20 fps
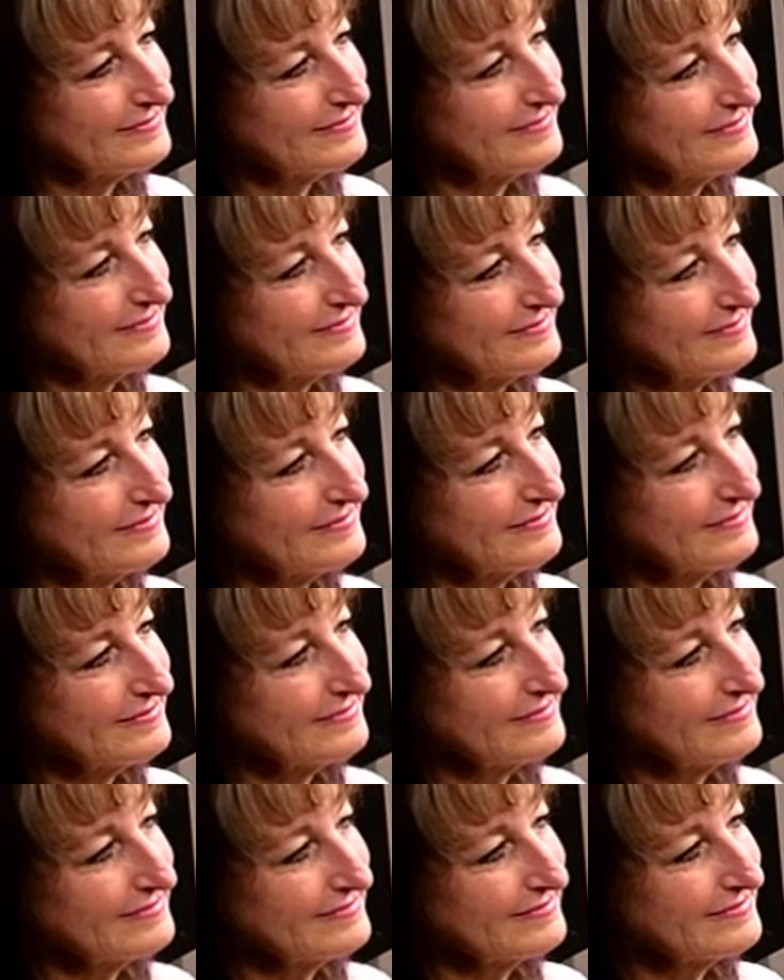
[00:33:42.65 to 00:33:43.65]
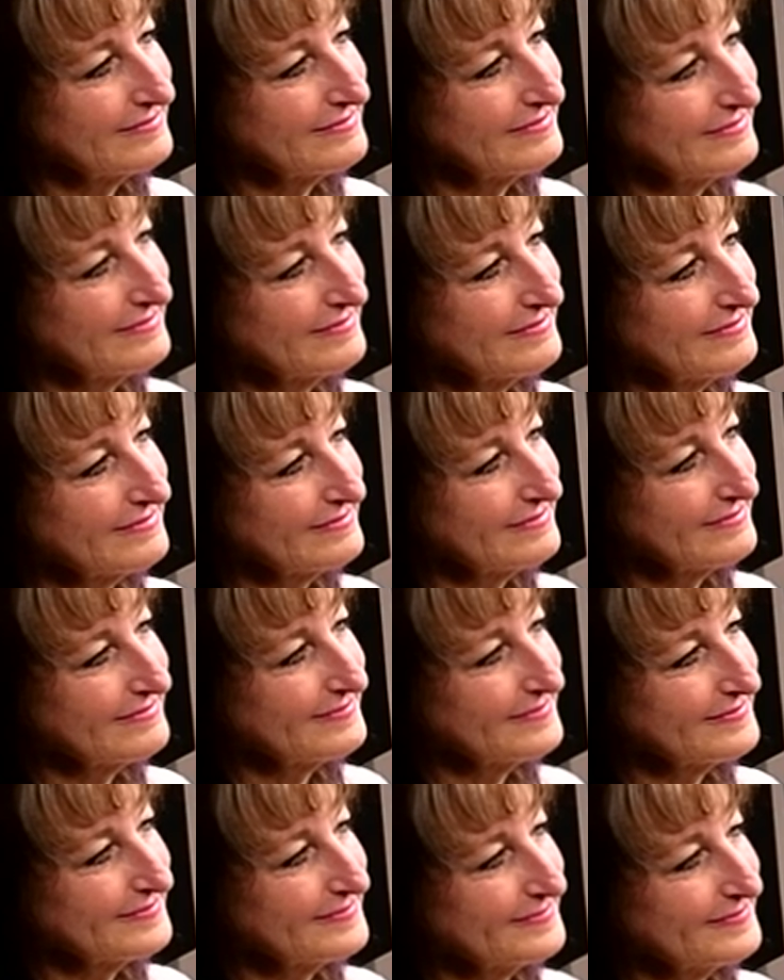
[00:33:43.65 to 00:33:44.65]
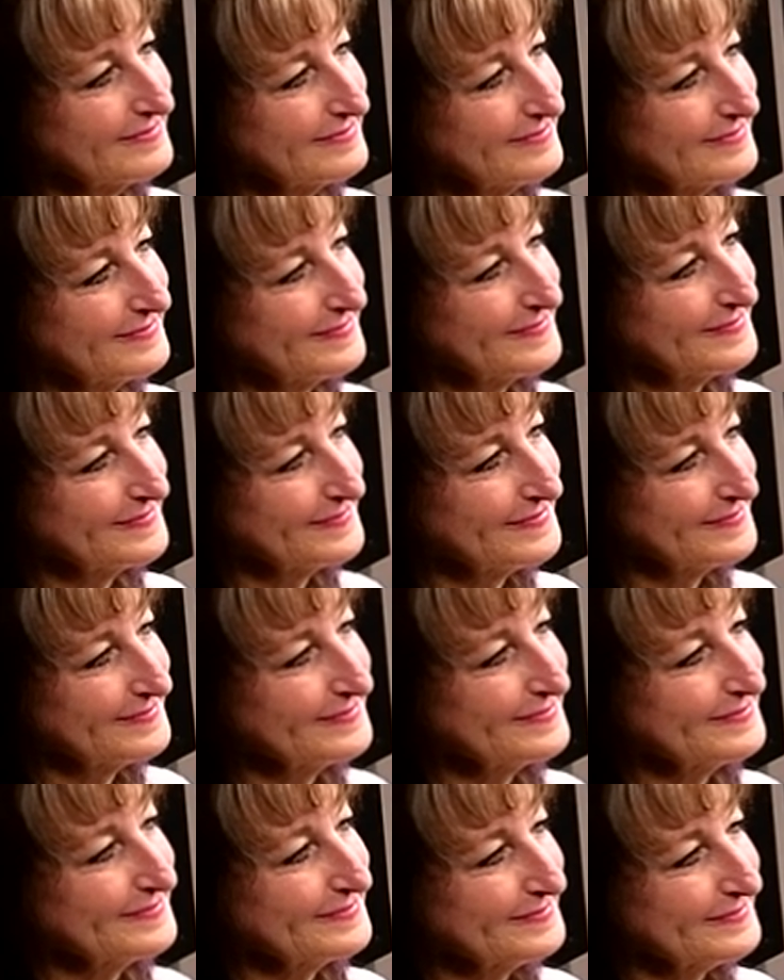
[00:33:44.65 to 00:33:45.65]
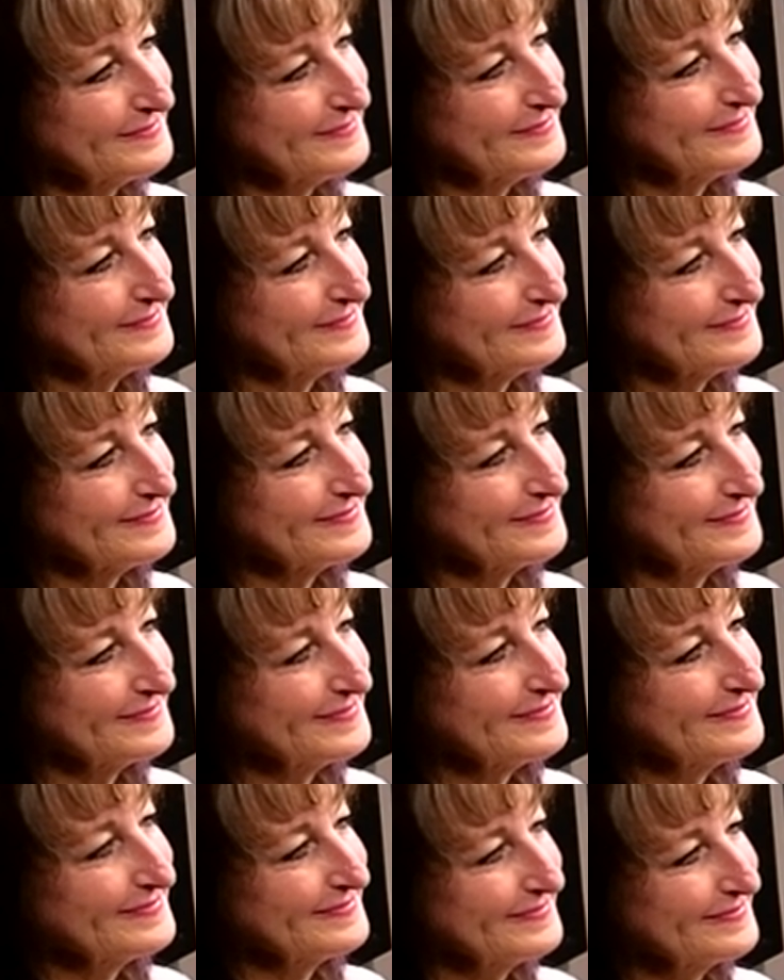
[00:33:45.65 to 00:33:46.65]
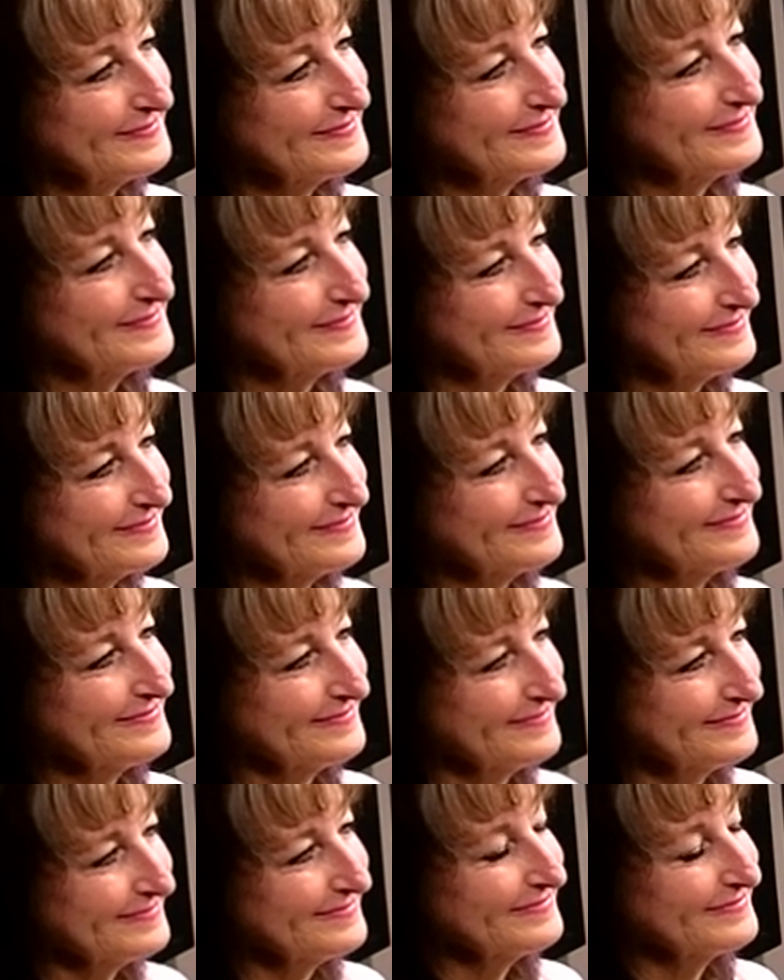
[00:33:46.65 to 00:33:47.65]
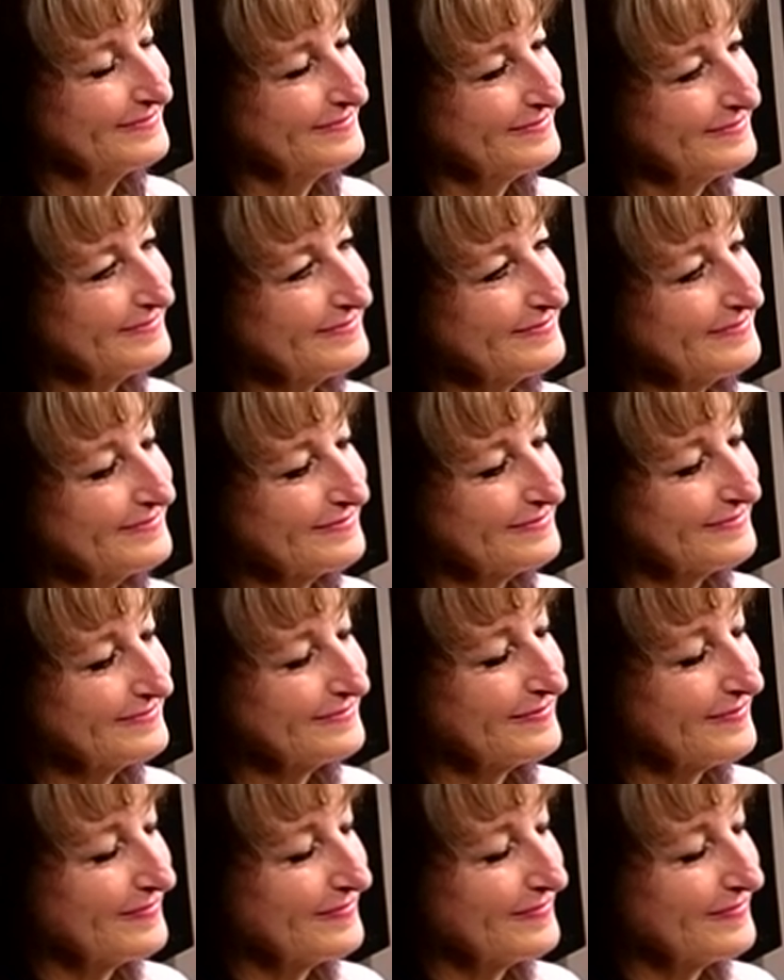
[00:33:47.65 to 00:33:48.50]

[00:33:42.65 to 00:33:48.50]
No words are spoken by the person on screen.